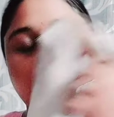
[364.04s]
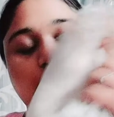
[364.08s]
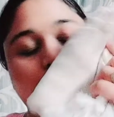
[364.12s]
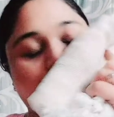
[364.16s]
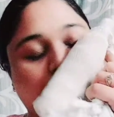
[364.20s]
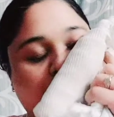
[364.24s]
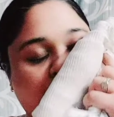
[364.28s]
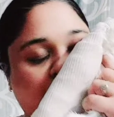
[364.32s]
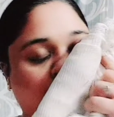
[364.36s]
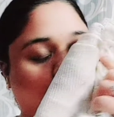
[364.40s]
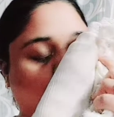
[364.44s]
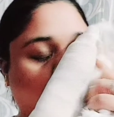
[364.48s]

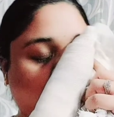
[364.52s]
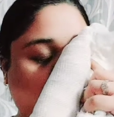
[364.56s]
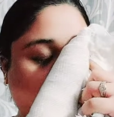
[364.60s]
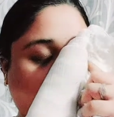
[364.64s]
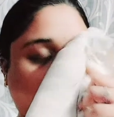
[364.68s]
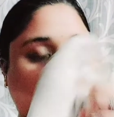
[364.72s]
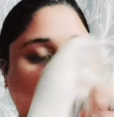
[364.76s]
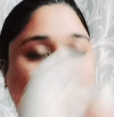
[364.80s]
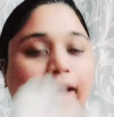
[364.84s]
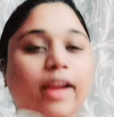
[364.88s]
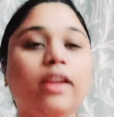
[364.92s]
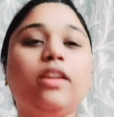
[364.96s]
if you
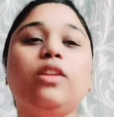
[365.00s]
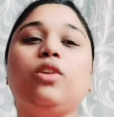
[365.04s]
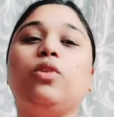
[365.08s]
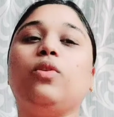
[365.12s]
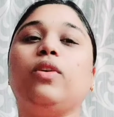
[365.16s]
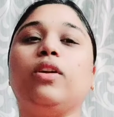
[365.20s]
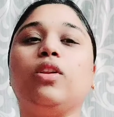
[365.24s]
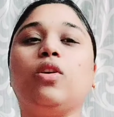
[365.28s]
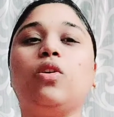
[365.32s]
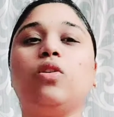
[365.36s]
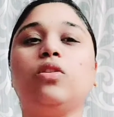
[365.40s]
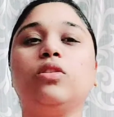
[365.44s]

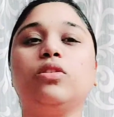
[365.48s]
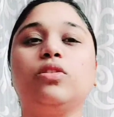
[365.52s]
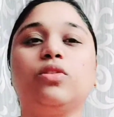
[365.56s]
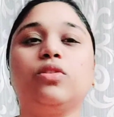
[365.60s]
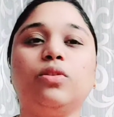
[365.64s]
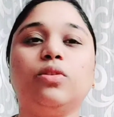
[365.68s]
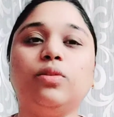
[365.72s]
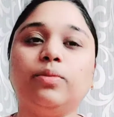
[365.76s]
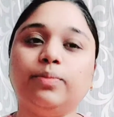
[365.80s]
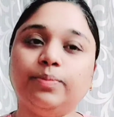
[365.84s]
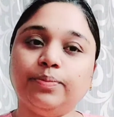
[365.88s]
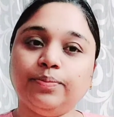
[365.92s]
can
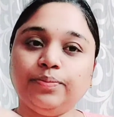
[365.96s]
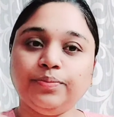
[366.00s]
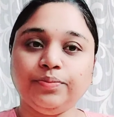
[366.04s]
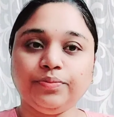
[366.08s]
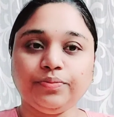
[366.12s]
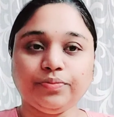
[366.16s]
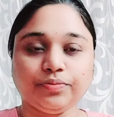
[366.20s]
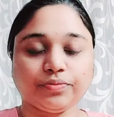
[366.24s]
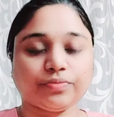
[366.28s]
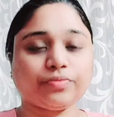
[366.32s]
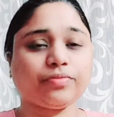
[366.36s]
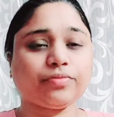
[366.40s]
also
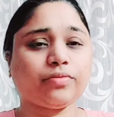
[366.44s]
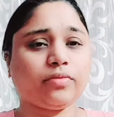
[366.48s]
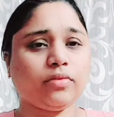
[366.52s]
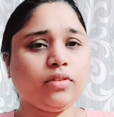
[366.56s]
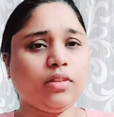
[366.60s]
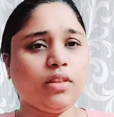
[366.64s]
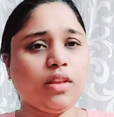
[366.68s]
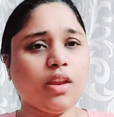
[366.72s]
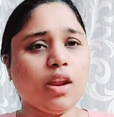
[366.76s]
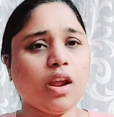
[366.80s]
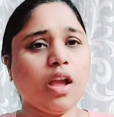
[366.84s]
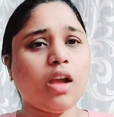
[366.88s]

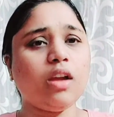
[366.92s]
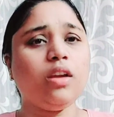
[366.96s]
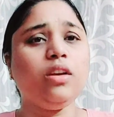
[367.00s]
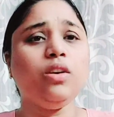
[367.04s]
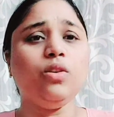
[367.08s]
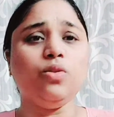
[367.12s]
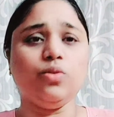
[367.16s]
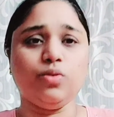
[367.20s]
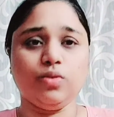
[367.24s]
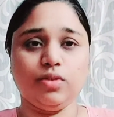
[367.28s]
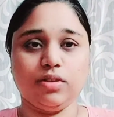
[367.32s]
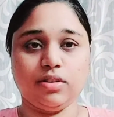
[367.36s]

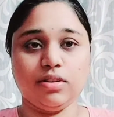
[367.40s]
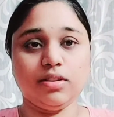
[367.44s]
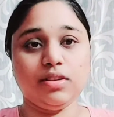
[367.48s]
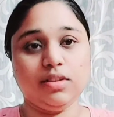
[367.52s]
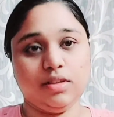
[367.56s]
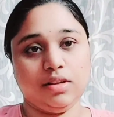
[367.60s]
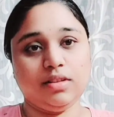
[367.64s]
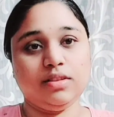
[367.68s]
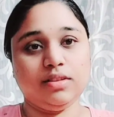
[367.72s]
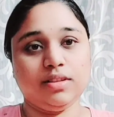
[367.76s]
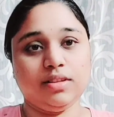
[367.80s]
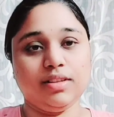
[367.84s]
use
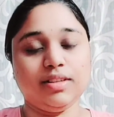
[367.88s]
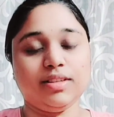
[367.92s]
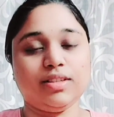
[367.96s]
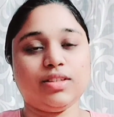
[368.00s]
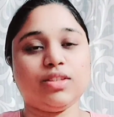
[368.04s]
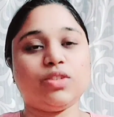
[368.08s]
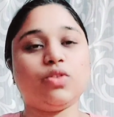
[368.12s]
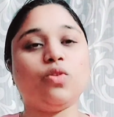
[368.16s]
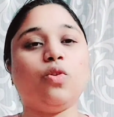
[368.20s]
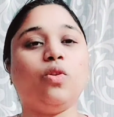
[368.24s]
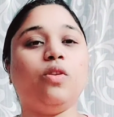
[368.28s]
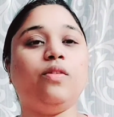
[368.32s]

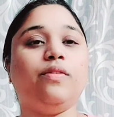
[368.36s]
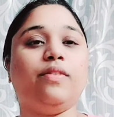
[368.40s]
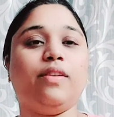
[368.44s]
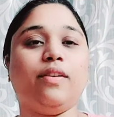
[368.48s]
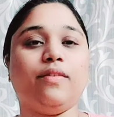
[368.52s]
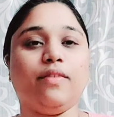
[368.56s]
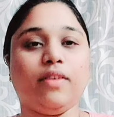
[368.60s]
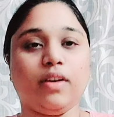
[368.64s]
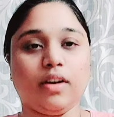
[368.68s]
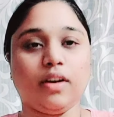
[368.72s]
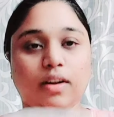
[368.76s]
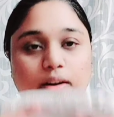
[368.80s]
this
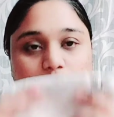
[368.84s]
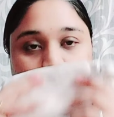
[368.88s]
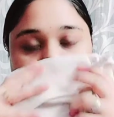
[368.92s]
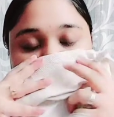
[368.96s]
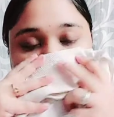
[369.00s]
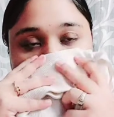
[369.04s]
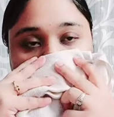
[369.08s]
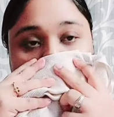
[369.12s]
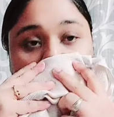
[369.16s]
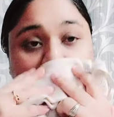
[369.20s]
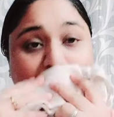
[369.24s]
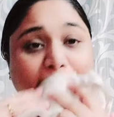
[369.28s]

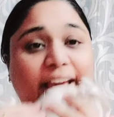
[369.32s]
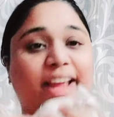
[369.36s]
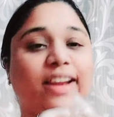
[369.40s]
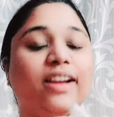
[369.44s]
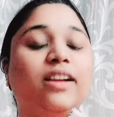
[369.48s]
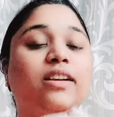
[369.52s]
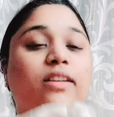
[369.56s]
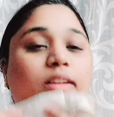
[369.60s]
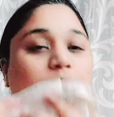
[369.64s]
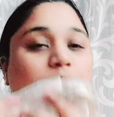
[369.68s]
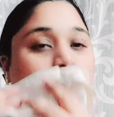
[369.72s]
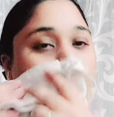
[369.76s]
Soulflower
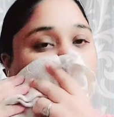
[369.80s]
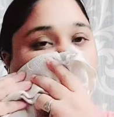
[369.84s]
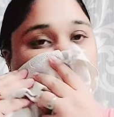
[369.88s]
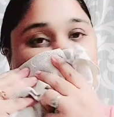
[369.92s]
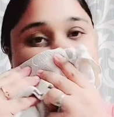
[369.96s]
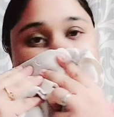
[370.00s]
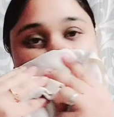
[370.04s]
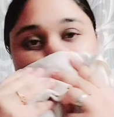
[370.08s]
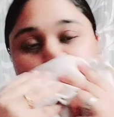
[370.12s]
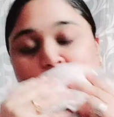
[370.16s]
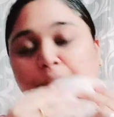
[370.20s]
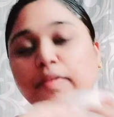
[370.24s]
carrot
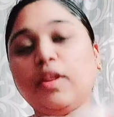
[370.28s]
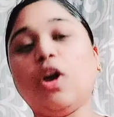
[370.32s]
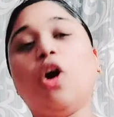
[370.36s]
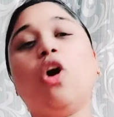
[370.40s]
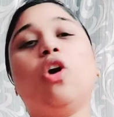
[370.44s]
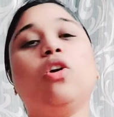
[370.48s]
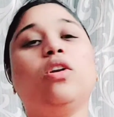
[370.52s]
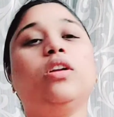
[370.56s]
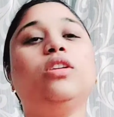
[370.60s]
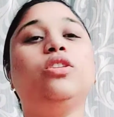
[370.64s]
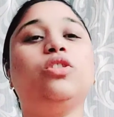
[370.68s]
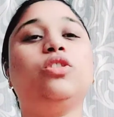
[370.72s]

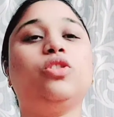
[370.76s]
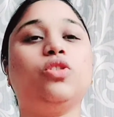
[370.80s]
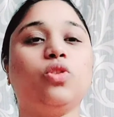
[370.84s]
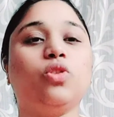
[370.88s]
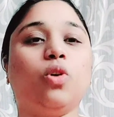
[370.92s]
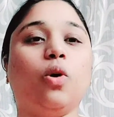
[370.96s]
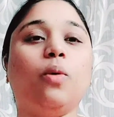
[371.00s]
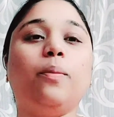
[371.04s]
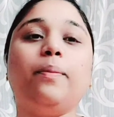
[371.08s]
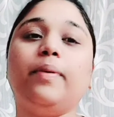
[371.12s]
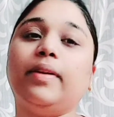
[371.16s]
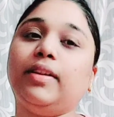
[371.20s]
orange
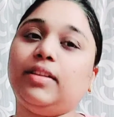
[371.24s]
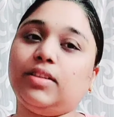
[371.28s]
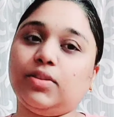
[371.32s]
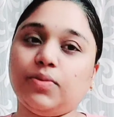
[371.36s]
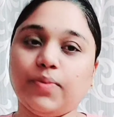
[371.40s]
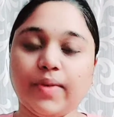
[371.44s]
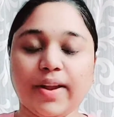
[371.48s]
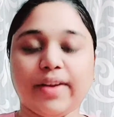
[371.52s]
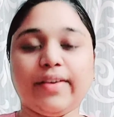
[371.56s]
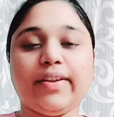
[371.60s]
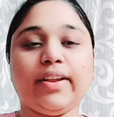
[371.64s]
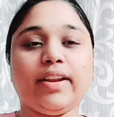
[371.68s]
soap. It's
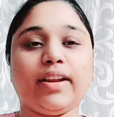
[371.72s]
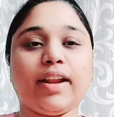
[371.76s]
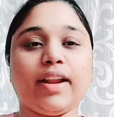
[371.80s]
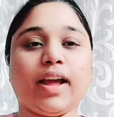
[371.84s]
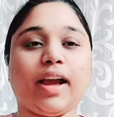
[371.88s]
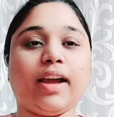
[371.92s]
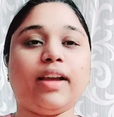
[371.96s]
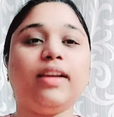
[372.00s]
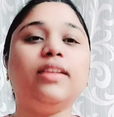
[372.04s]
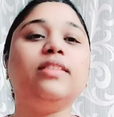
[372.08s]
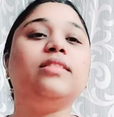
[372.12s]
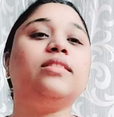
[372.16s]
very
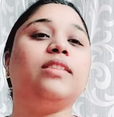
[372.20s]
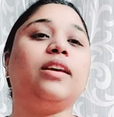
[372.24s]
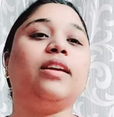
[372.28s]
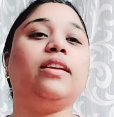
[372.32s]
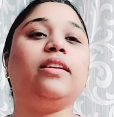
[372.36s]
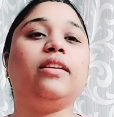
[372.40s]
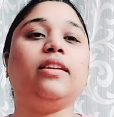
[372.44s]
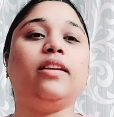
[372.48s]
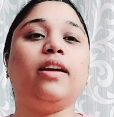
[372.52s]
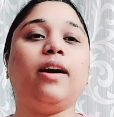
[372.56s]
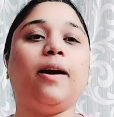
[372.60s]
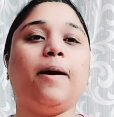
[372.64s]
nice,
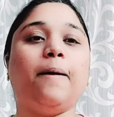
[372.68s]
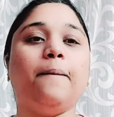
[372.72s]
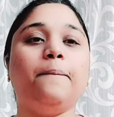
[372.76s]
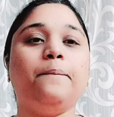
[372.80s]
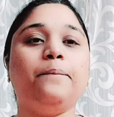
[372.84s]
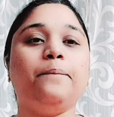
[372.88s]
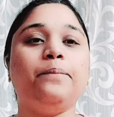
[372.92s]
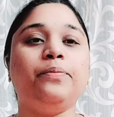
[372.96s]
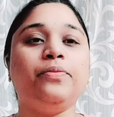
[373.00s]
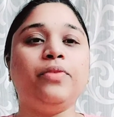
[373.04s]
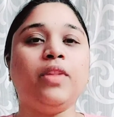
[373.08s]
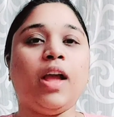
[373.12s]
and
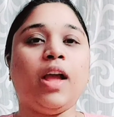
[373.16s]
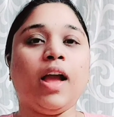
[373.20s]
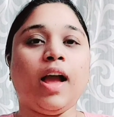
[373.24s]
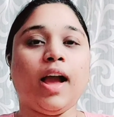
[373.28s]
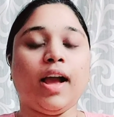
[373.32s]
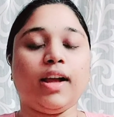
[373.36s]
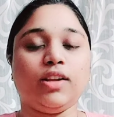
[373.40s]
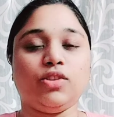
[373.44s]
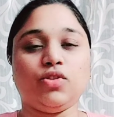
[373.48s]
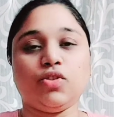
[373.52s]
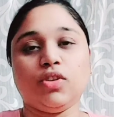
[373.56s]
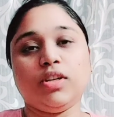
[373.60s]

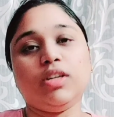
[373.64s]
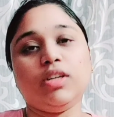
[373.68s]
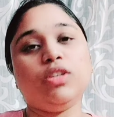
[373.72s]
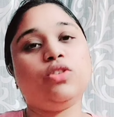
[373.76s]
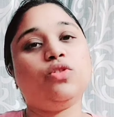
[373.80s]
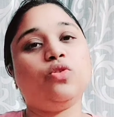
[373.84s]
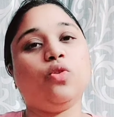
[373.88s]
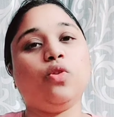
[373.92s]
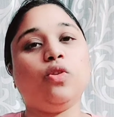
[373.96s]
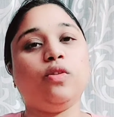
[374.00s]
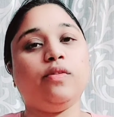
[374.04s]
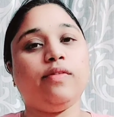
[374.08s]
actually
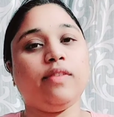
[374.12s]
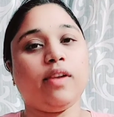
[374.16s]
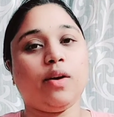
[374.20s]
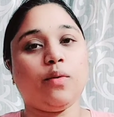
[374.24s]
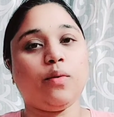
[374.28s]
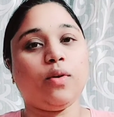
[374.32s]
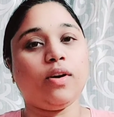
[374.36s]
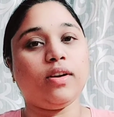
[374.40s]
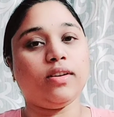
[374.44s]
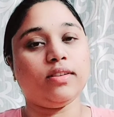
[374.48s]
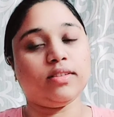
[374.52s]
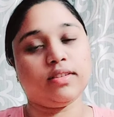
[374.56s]

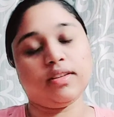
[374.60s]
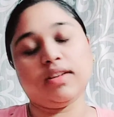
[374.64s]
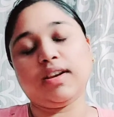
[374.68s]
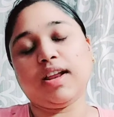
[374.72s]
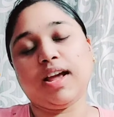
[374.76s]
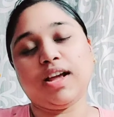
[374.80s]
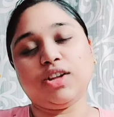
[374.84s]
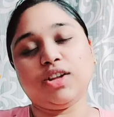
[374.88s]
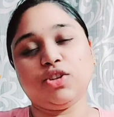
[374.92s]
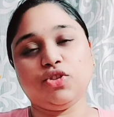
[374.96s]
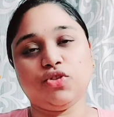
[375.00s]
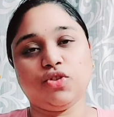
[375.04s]
Soulflower is a
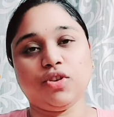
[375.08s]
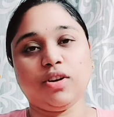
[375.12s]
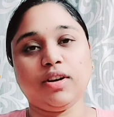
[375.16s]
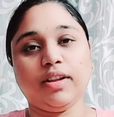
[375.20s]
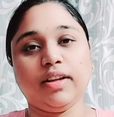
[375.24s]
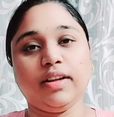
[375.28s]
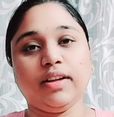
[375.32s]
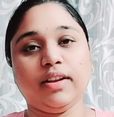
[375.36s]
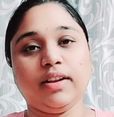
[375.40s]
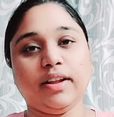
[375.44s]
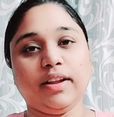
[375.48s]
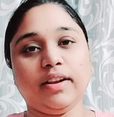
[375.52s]
natural
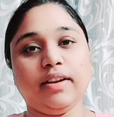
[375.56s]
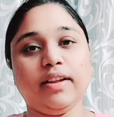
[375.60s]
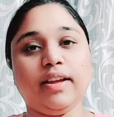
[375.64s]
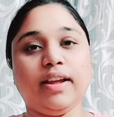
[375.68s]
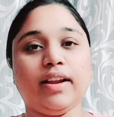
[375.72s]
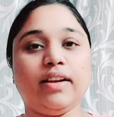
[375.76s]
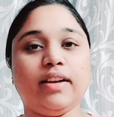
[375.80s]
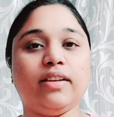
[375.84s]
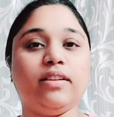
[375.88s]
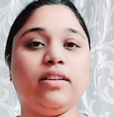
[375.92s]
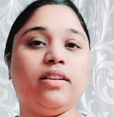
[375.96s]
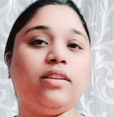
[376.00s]

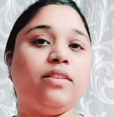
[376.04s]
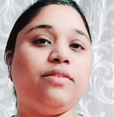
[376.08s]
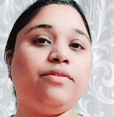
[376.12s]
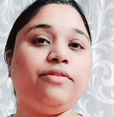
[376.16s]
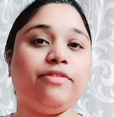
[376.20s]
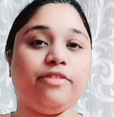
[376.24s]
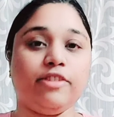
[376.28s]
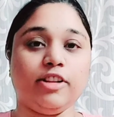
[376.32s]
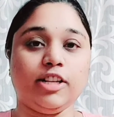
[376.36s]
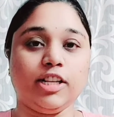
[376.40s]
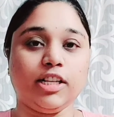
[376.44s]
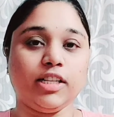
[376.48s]
ingredient
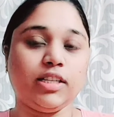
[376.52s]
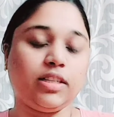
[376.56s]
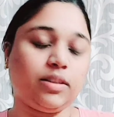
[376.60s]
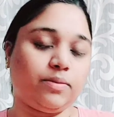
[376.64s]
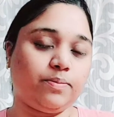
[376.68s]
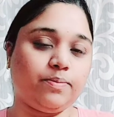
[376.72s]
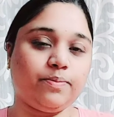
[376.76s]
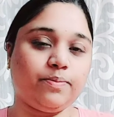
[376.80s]
filled